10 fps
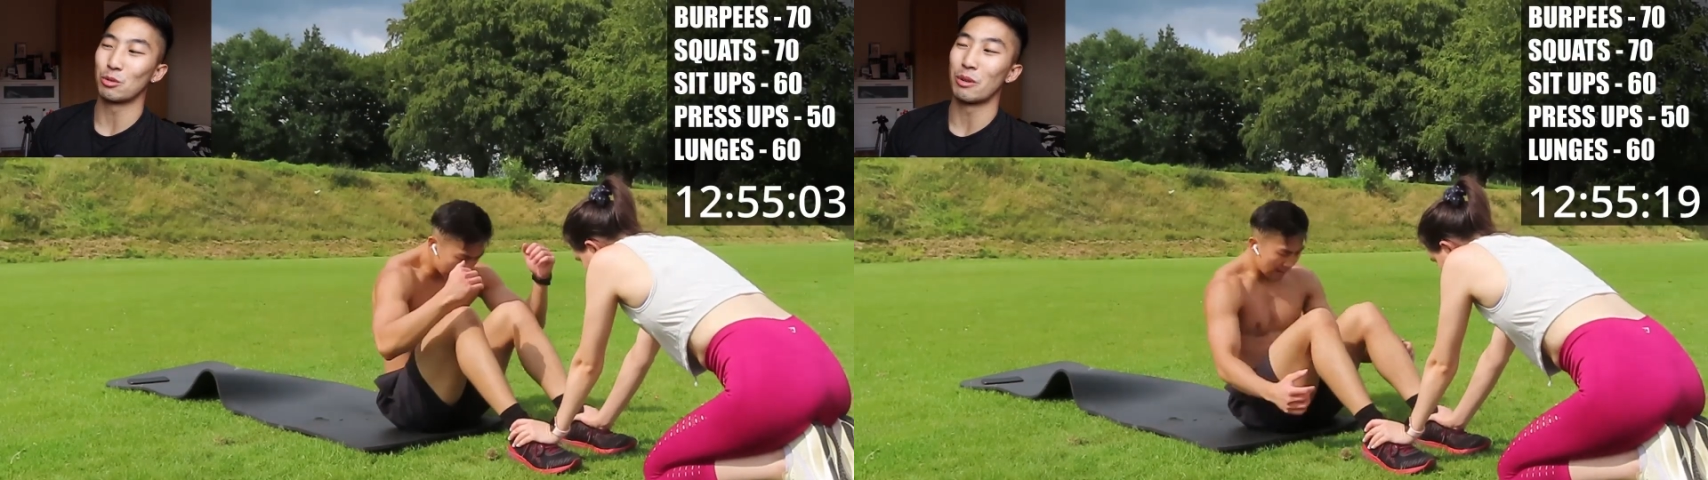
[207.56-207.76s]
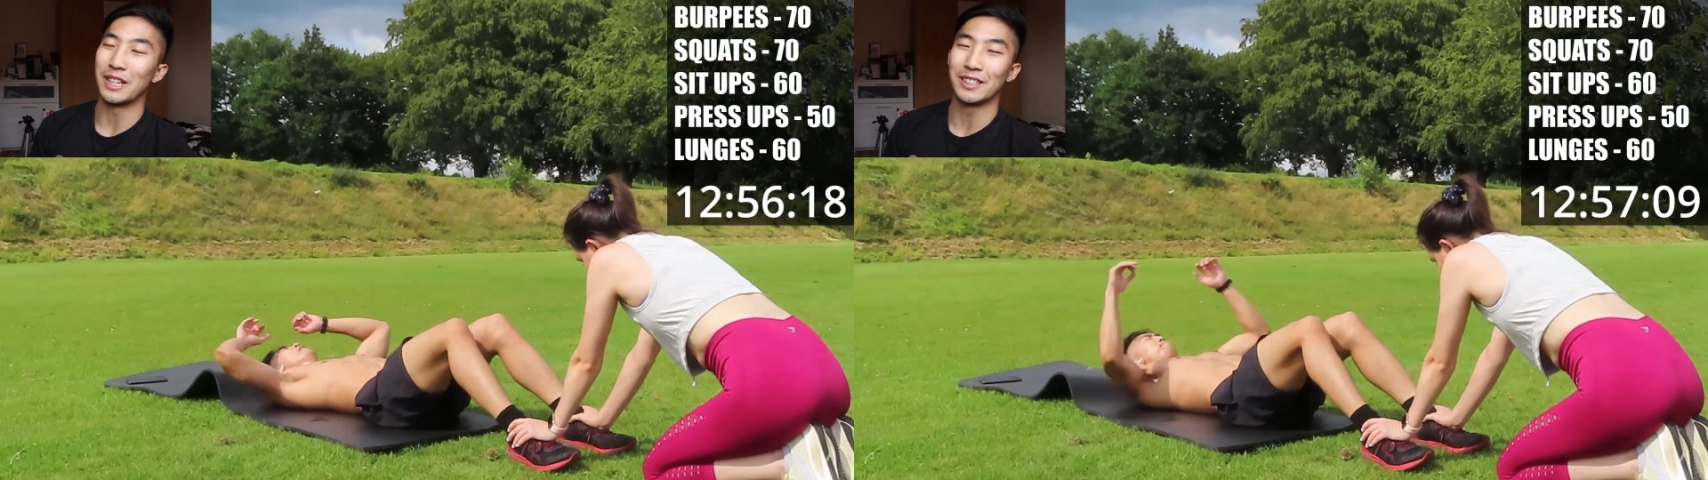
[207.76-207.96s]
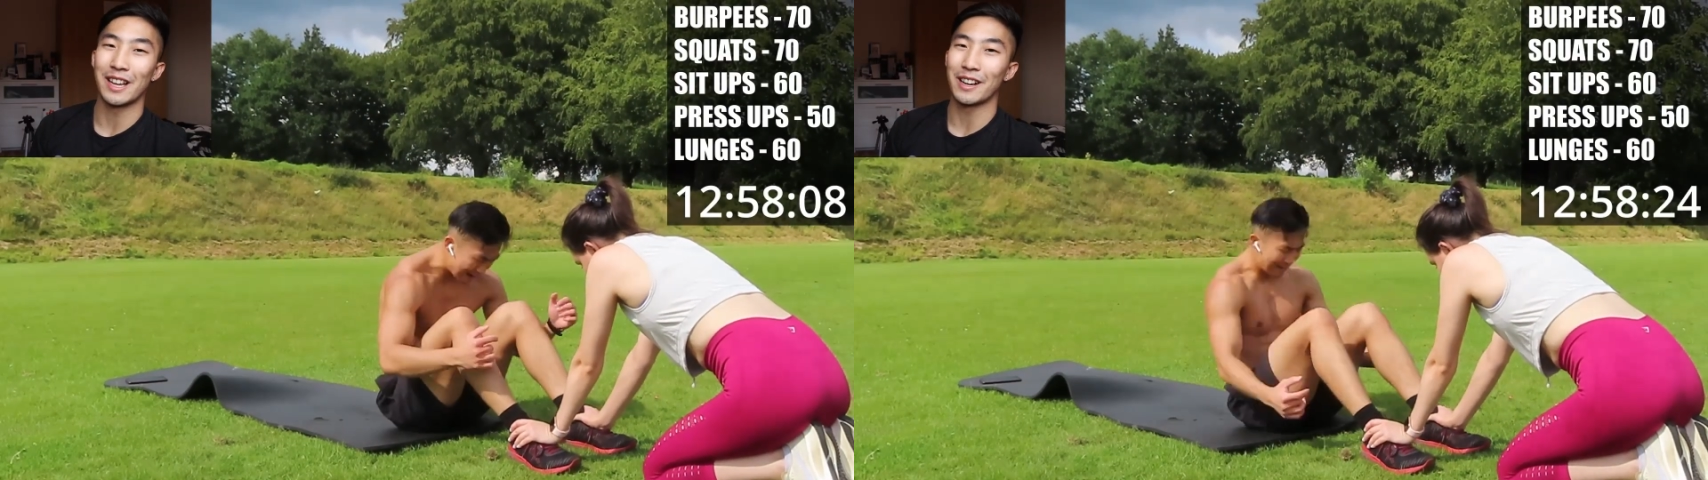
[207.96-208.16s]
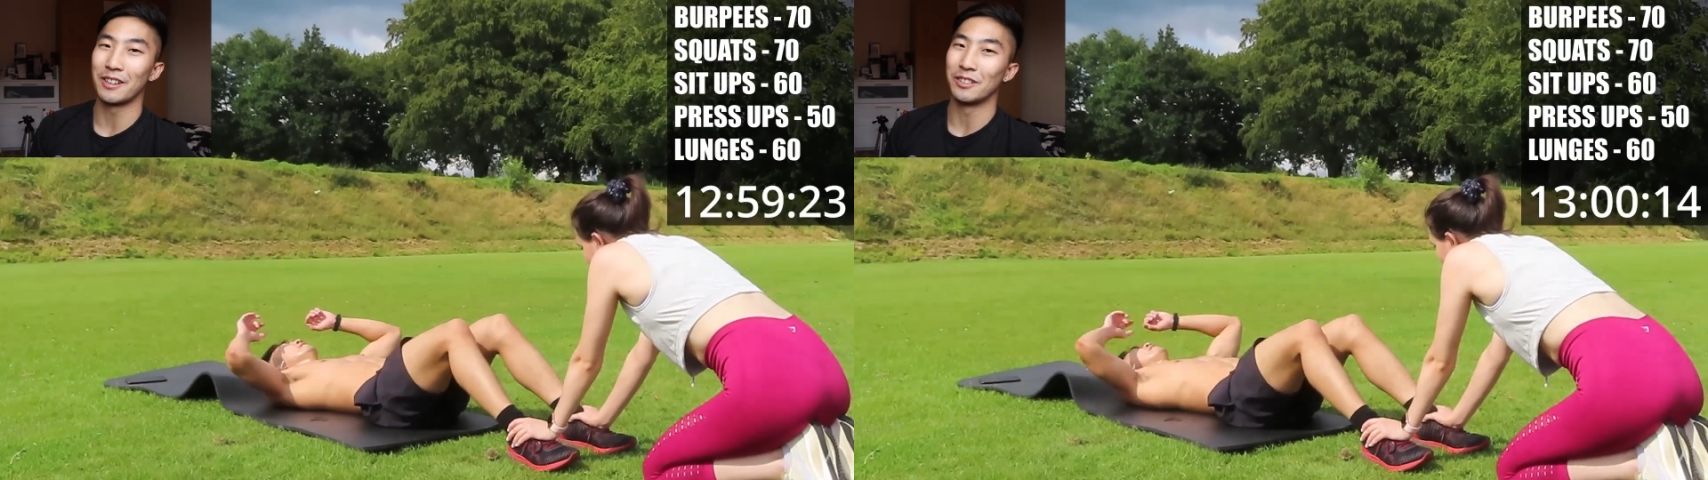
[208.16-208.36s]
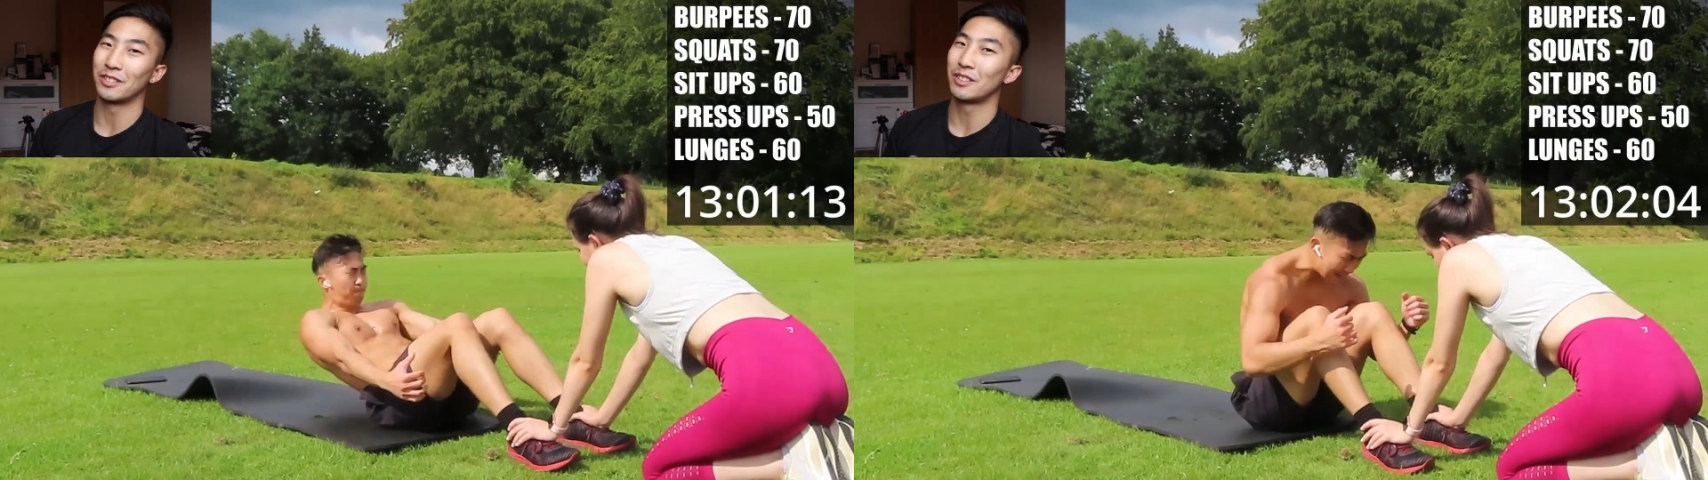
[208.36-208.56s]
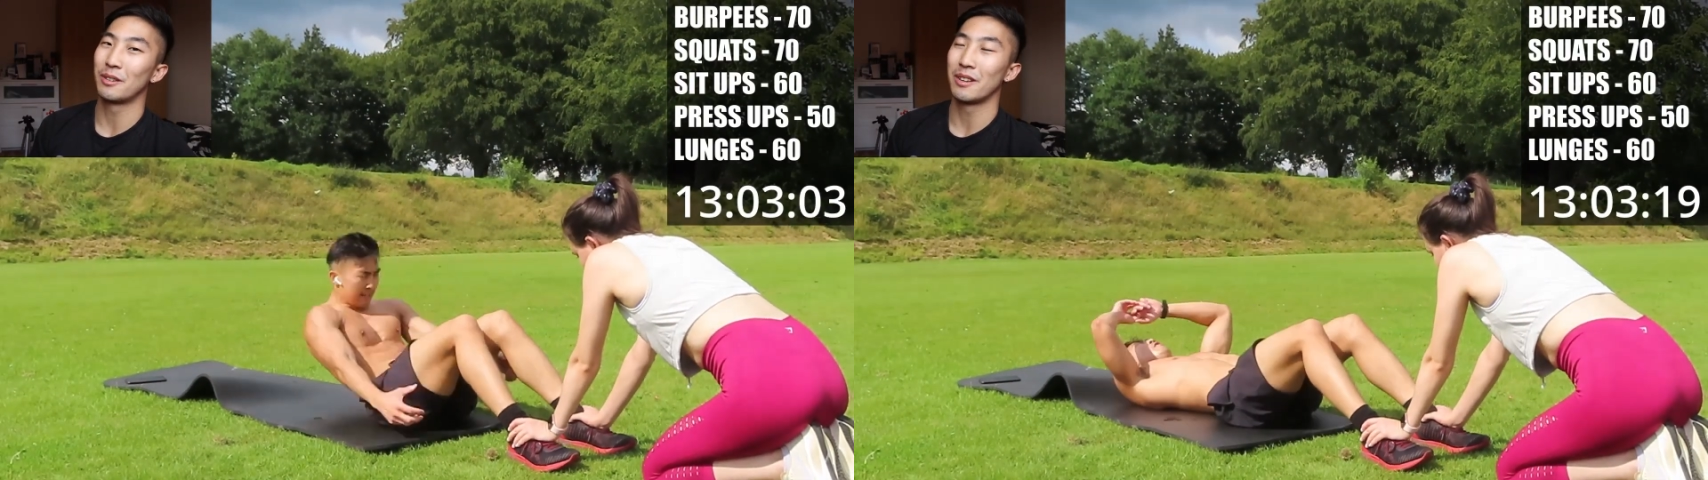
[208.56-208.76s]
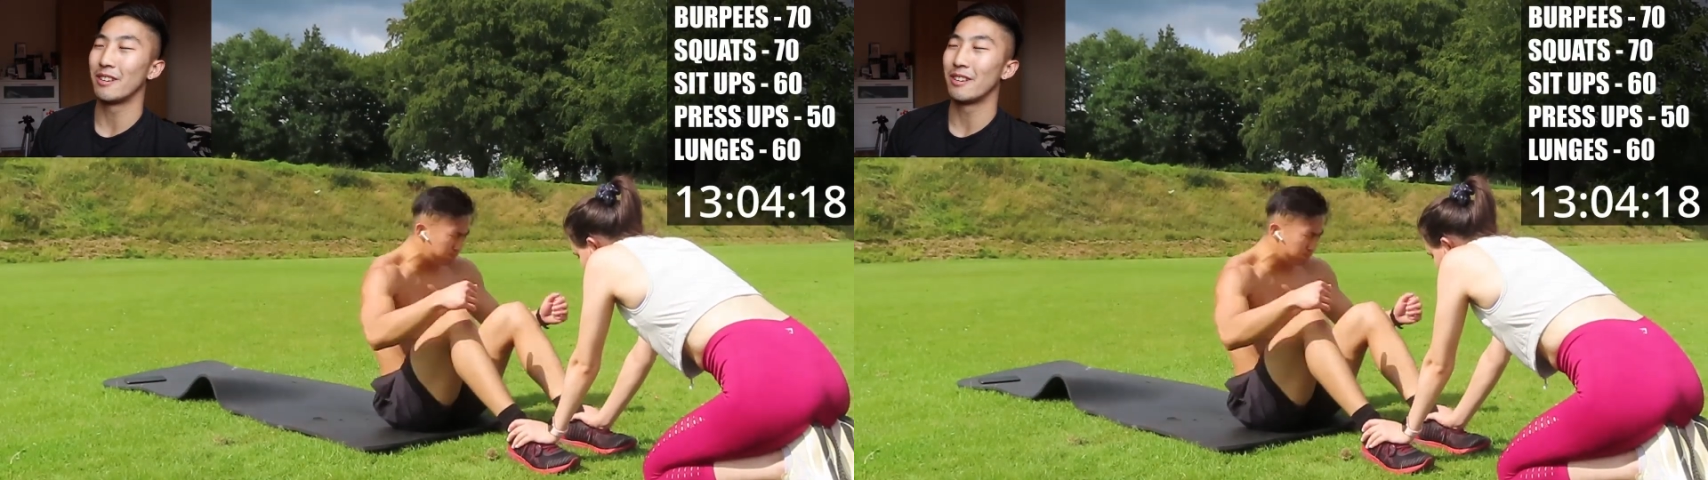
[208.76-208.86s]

to 20 seconds